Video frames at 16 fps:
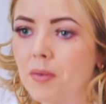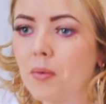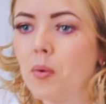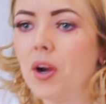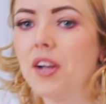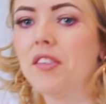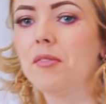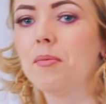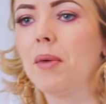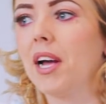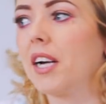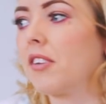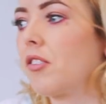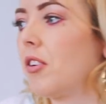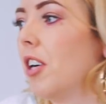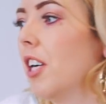why is
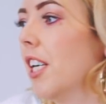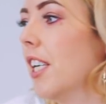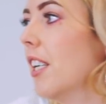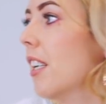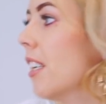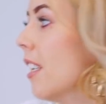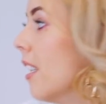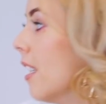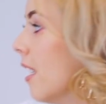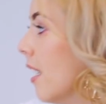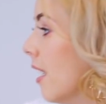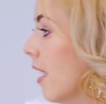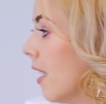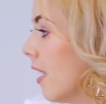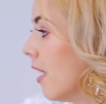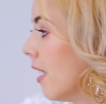Max crying?
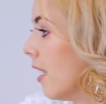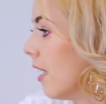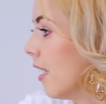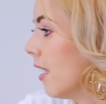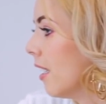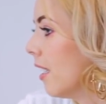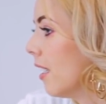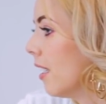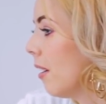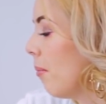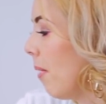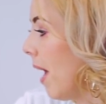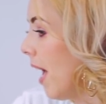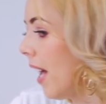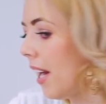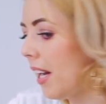
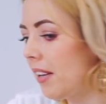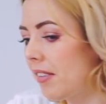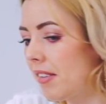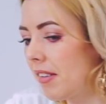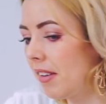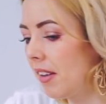Max!